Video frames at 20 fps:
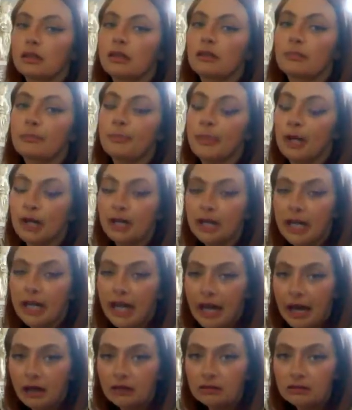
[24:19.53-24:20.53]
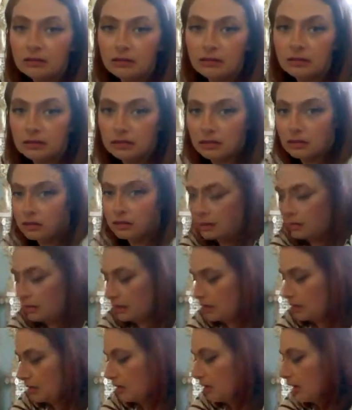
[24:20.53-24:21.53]
burnt out,
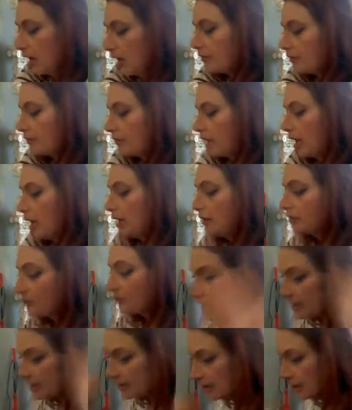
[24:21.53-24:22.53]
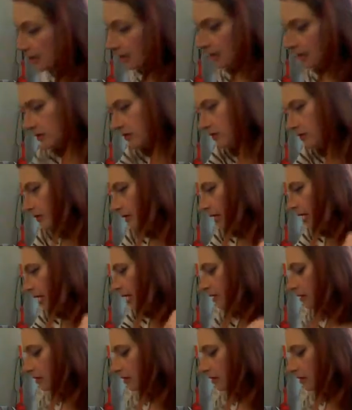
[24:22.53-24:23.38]
not unrested, right?